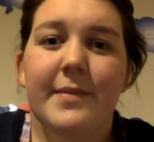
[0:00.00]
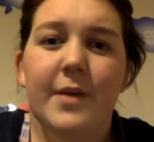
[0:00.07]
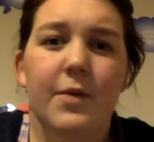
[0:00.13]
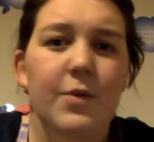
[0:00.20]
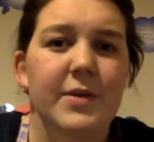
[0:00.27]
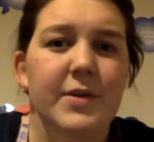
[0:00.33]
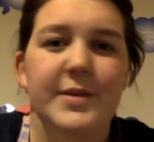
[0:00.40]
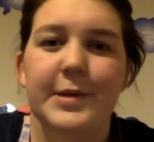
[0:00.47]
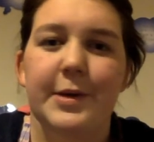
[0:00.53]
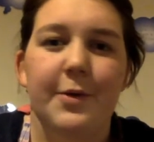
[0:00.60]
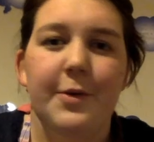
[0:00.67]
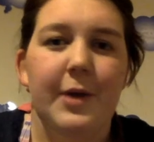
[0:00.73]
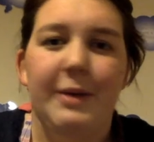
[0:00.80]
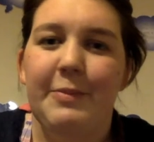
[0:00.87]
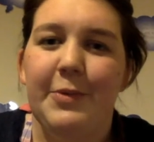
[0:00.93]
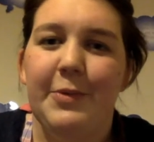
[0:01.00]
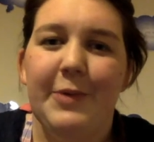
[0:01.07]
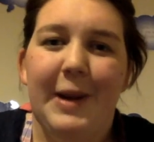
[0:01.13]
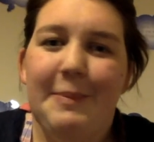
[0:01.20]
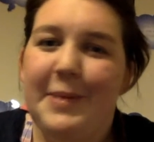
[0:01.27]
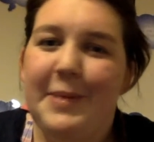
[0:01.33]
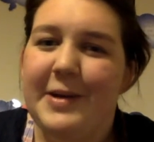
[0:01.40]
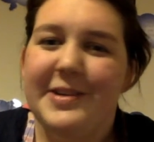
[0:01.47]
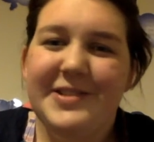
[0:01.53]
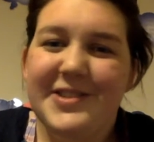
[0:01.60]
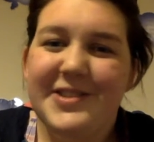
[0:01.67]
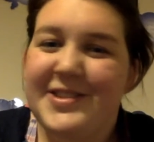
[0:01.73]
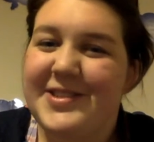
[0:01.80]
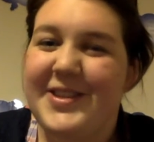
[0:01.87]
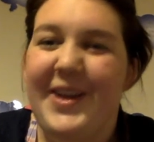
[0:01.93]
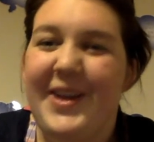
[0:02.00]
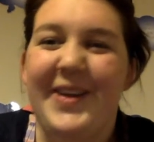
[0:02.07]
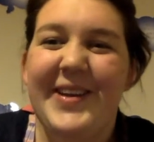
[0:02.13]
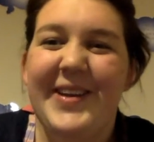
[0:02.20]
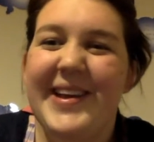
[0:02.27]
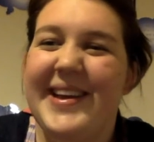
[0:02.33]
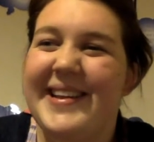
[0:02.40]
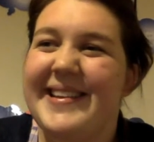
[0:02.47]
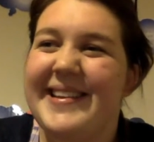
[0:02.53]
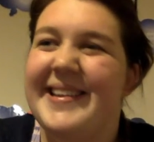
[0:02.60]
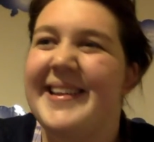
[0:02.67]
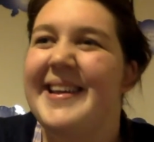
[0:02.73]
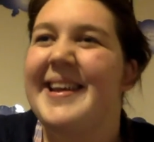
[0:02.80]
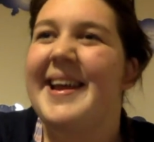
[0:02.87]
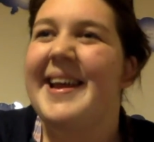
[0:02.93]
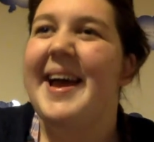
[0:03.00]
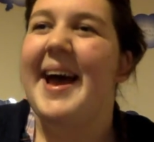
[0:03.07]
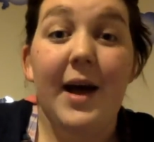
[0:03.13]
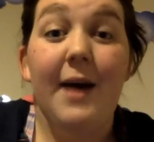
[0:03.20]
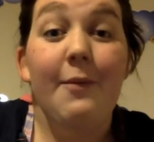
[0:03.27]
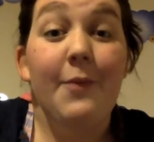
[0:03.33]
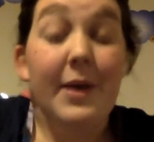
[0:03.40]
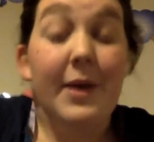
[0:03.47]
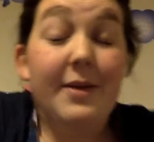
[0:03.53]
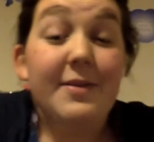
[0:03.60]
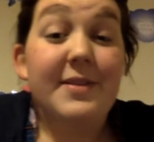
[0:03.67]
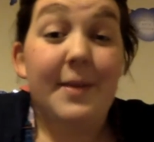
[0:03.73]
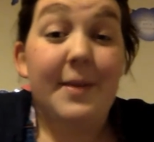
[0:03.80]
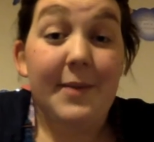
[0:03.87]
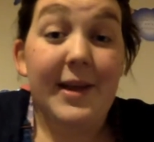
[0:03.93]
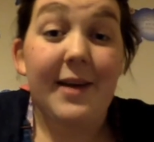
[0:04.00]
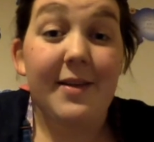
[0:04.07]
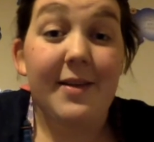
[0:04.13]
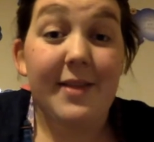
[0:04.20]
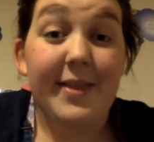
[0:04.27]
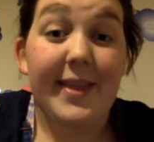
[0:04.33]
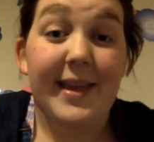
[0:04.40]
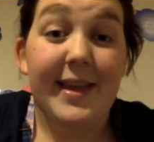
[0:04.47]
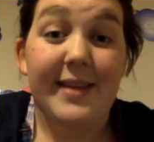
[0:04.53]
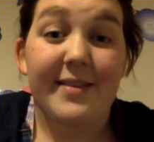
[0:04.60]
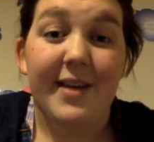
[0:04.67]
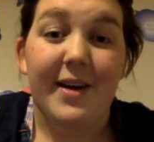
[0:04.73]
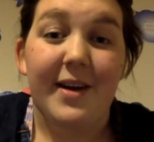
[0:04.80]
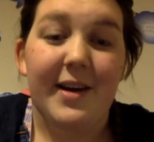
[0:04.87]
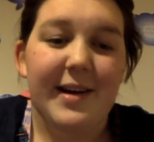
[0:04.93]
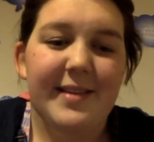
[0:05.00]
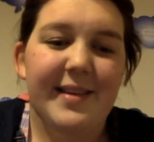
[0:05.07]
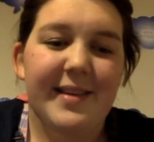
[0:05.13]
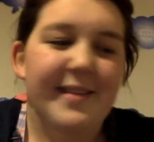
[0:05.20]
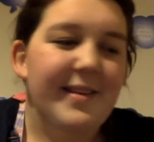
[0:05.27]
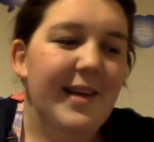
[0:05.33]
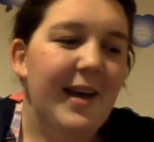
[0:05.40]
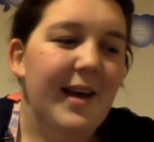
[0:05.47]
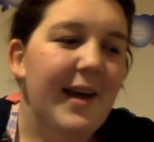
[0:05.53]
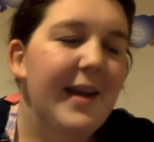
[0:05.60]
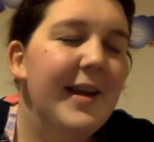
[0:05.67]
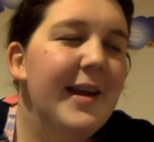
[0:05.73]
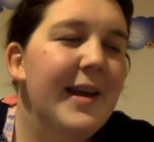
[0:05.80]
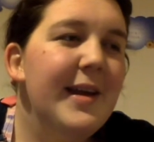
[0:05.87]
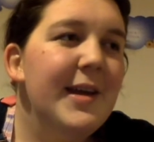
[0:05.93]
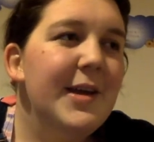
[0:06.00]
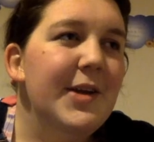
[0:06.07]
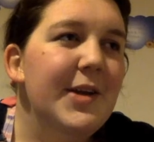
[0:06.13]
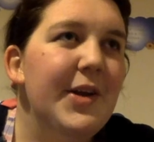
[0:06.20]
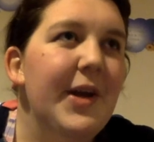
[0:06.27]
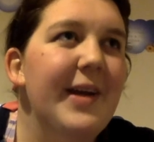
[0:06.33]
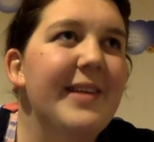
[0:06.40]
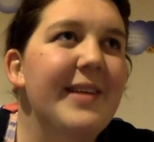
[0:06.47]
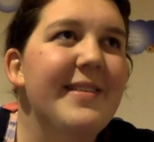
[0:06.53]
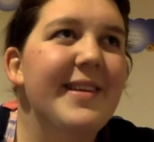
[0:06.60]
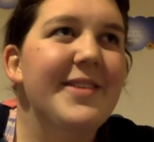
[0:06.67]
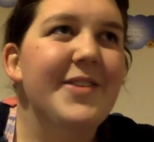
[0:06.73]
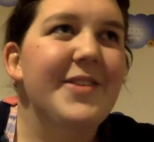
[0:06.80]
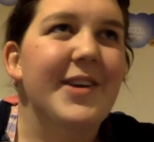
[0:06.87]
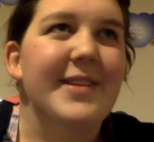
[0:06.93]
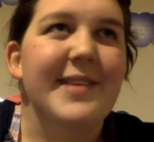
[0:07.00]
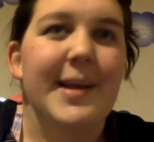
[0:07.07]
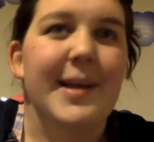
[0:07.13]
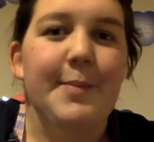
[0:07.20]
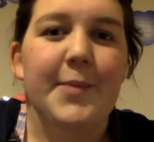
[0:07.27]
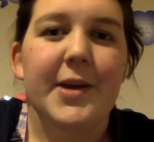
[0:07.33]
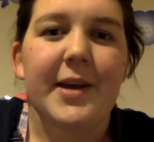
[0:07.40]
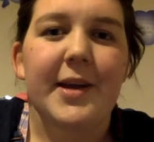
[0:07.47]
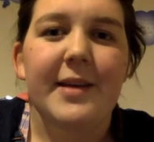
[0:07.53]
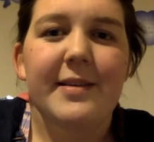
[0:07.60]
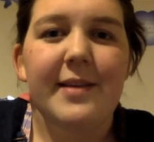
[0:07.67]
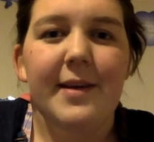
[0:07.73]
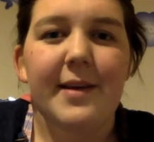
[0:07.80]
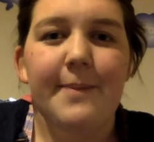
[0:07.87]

was an incredible rapper, just so good. When I was coming out of the theatre, I said to her, you know, it's interesting because